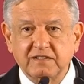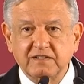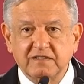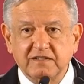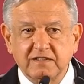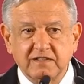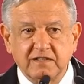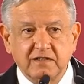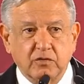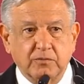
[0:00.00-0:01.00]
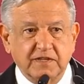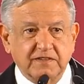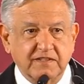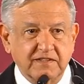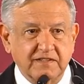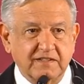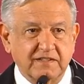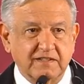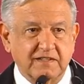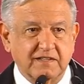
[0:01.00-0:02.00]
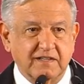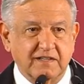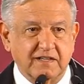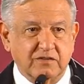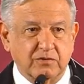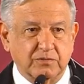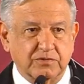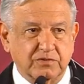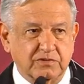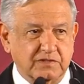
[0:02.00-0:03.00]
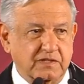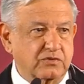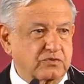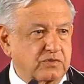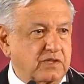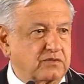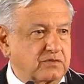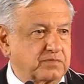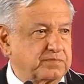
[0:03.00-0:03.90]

to reinforce and combat corruption